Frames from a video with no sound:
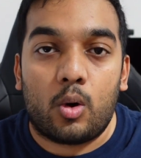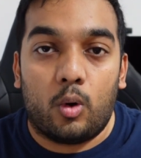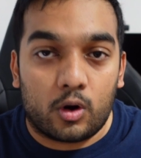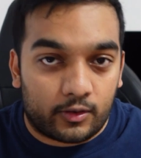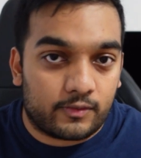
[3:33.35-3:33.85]

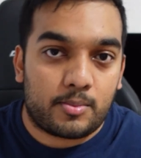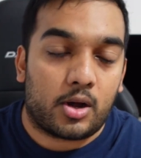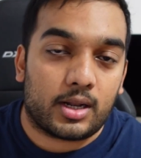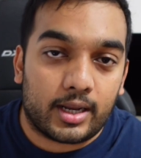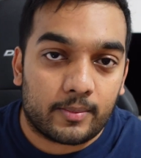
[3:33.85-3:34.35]
or of
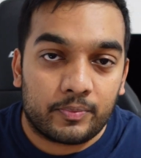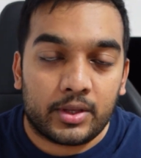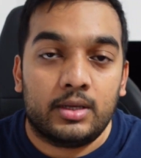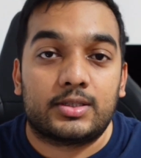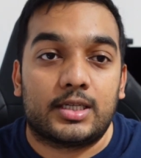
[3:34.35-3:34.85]
modeling,
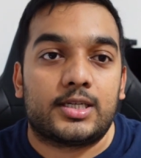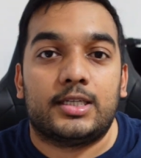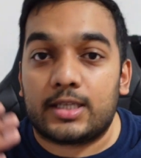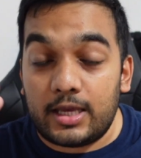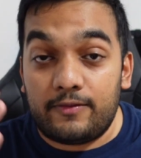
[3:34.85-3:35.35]
such
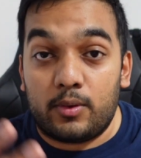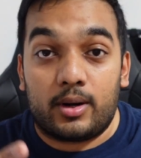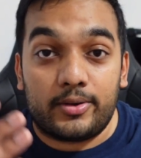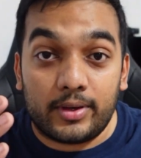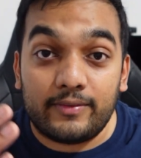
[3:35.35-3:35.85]
as if you are
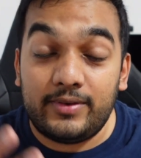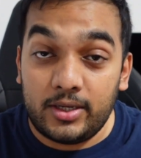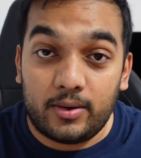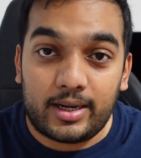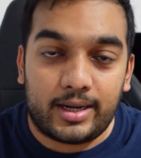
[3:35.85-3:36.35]
doing
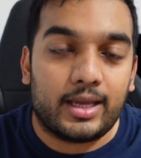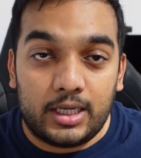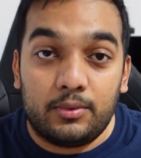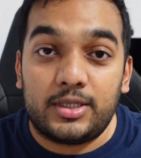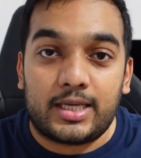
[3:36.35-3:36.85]
video editing,
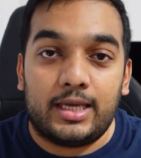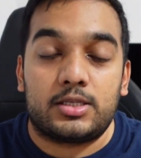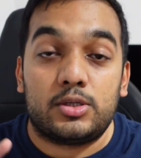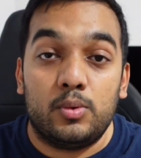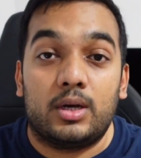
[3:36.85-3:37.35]
in which
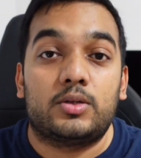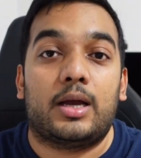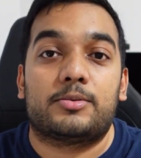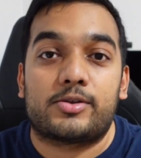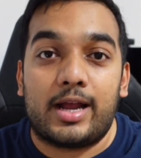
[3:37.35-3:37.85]
case you want to
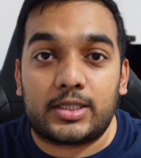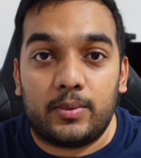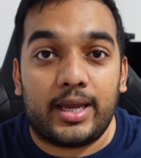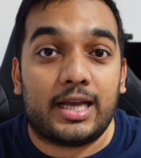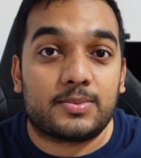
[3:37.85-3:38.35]
abstract
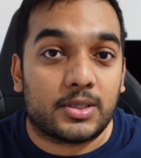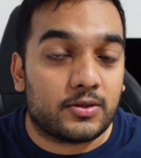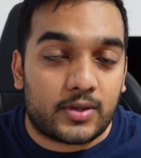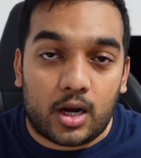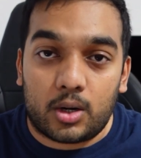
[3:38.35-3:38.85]
away as much
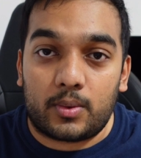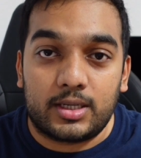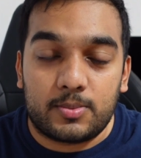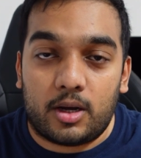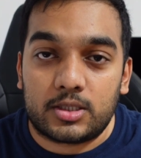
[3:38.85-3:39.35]
of the hardware
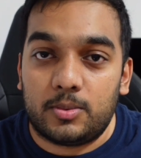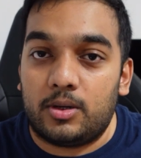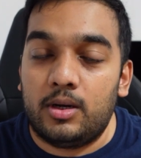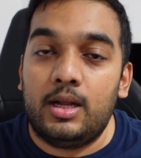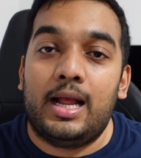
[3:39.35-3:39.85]
as
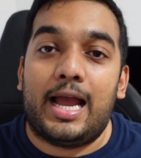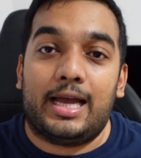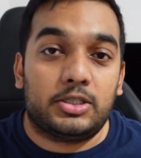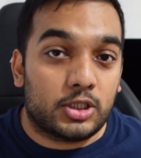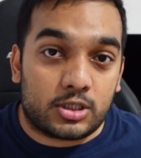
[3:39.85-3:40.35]
possible
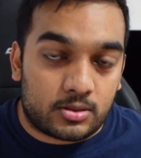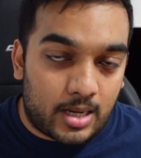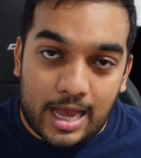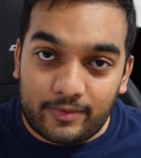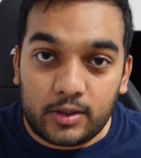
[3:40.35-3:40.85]
and just
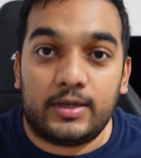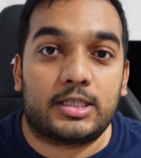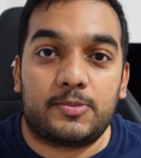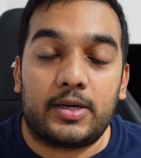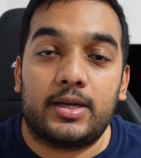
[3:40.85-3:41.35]
have a good
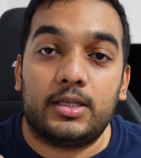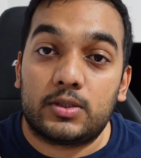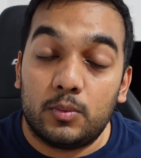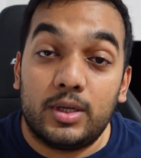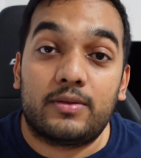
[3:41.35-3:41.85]
experience
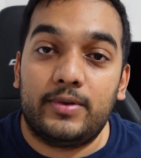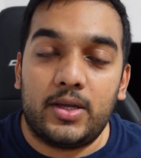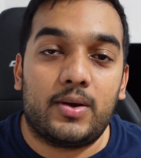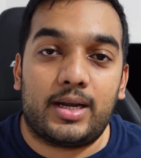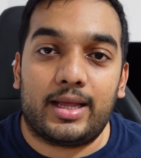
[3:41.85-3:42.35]
with
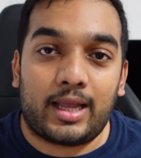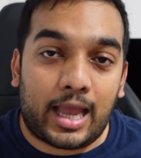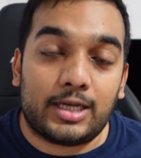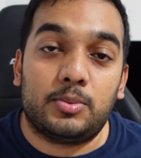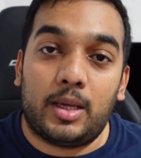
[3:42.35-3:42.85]
video editing
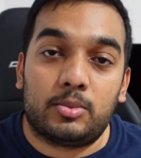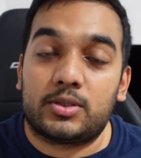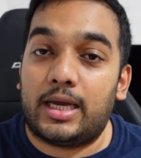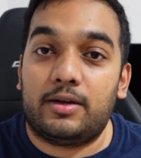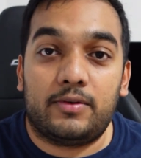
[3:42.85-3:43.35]
and to be able
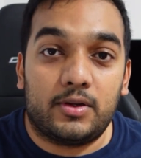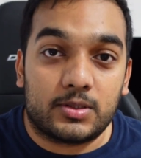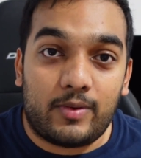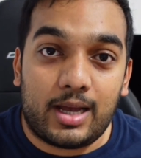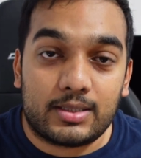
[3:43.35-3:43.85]
to edit videos
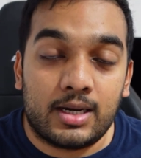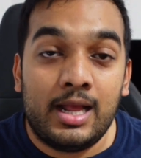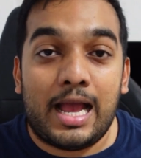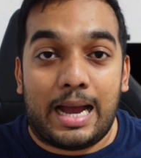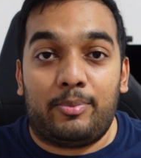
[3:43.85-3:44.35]
fast,
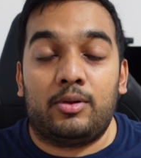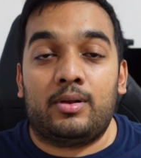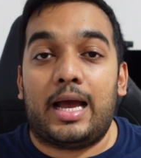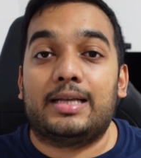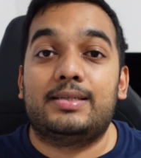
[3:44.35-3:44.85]
Apple
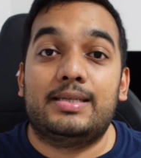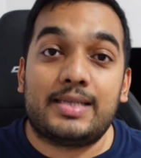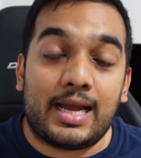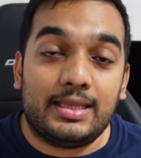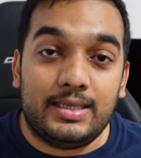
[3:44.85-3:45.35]
has
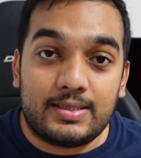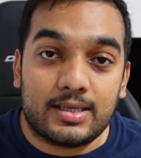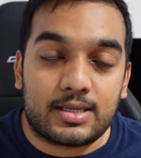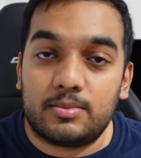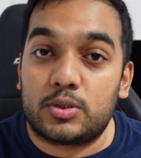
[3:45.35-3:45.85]
designed these
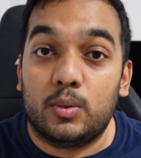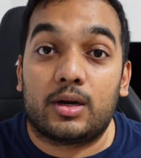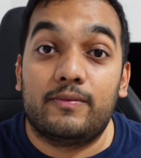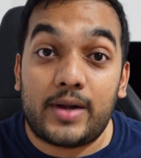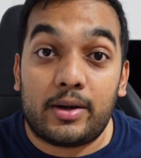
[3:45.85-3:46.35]
systems to
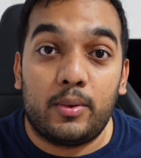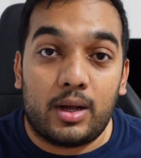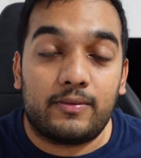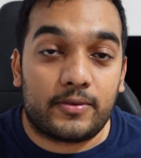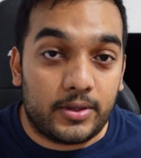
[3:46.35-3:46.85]
work very
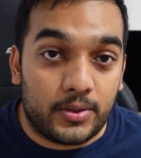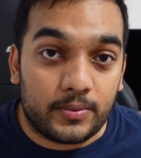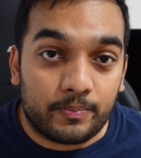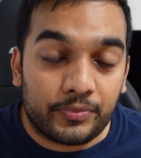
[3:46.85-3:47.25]
well for you.